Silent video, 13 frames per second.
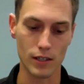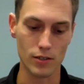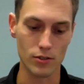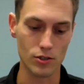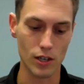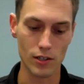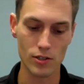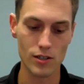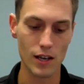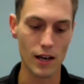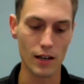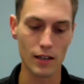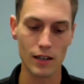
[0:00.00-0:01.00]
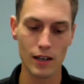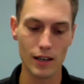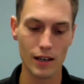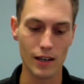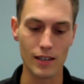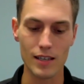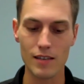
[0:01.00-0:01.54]
Shutterstock,
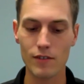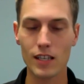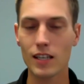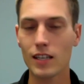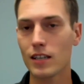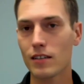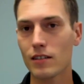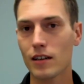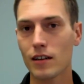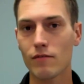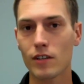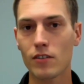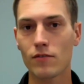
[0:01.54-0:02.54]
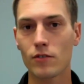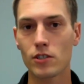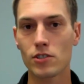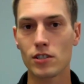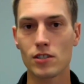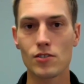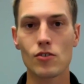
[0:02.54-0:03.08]
even getting video footage
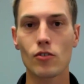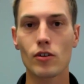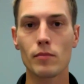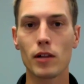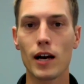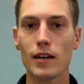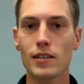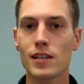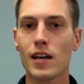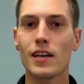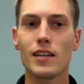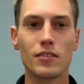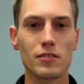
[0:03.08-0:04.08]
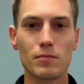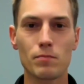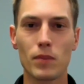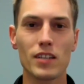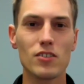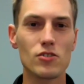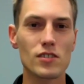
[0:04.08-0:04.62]
into Storyblocks,
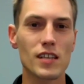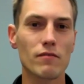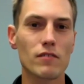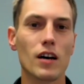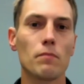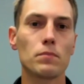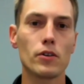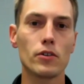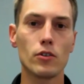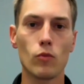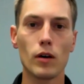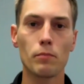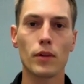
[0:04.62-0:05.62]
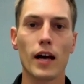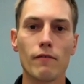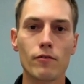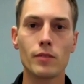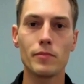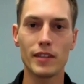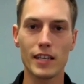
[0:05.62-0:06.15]
but you just have to upload to one
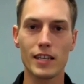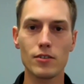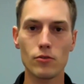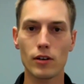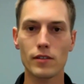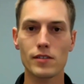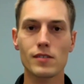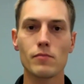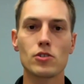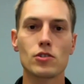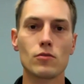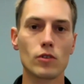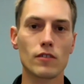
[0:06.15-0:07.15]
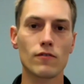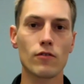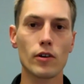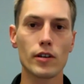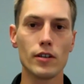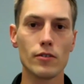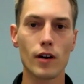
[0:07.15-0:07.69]
platform and they do all the submission work
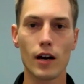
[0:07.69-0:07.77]
for you.